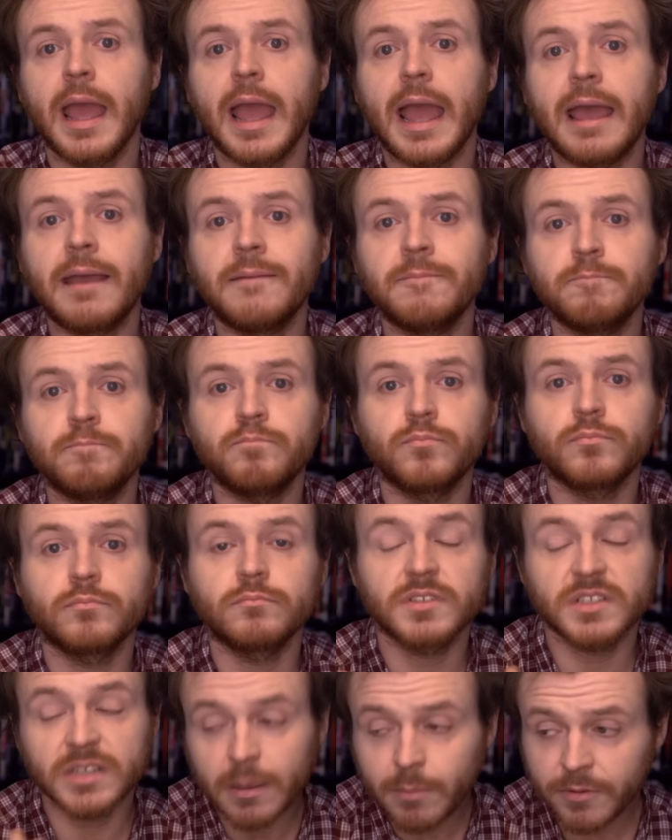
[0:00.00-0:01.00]
And
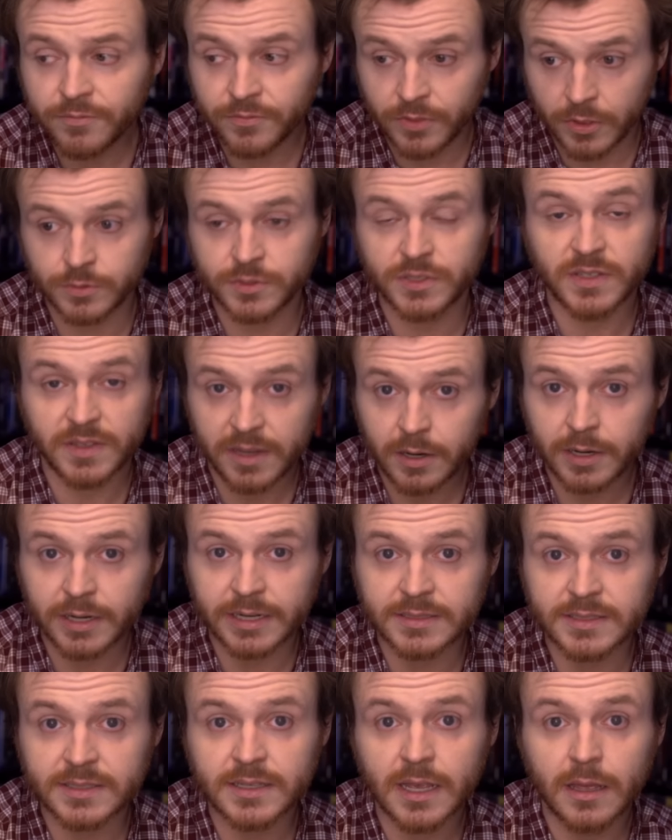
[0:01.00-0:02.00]
some of those
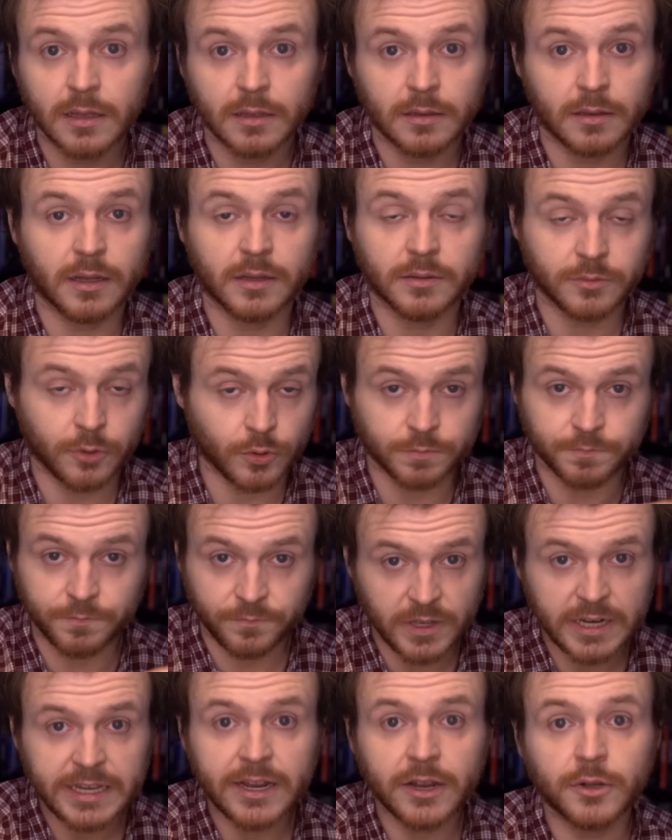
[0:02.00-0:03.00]
theories or
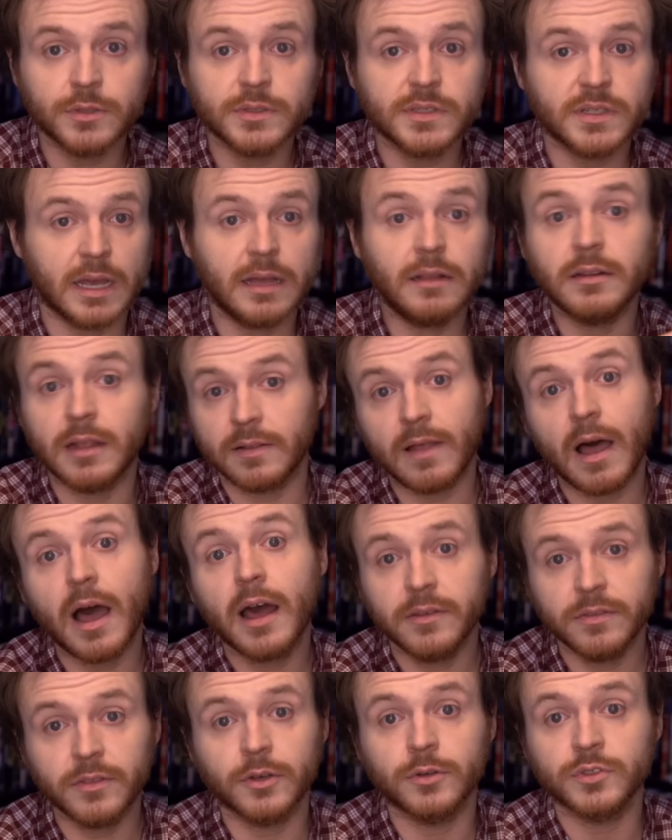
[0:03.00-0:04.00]
videos, hell, a lot
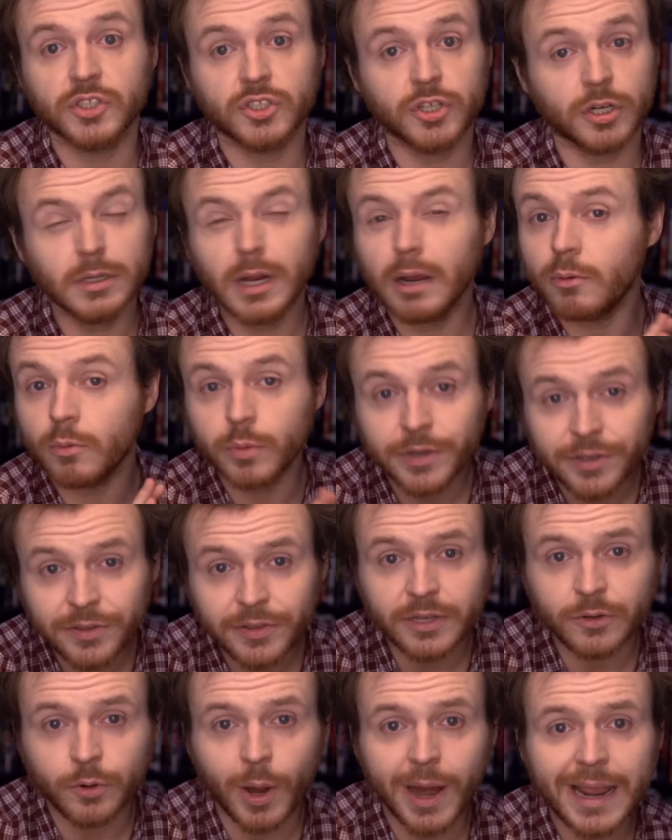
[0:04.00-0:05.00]
of those turned out
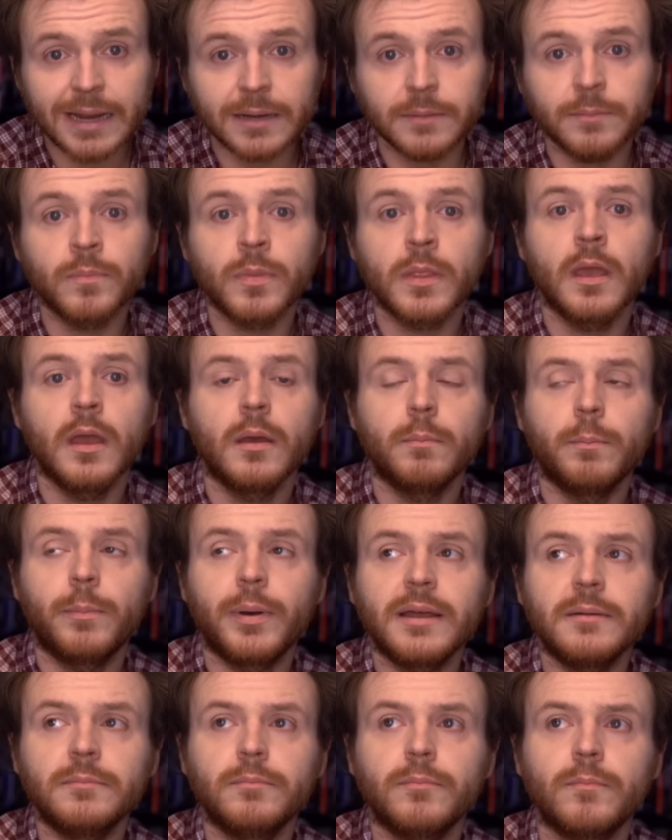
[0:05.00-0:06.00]
really great,
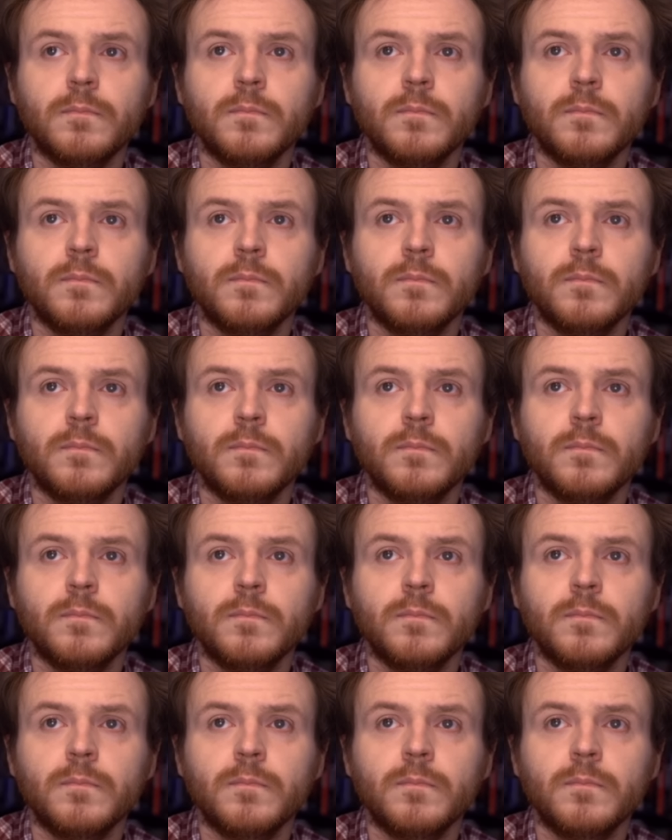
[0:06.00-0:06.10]
but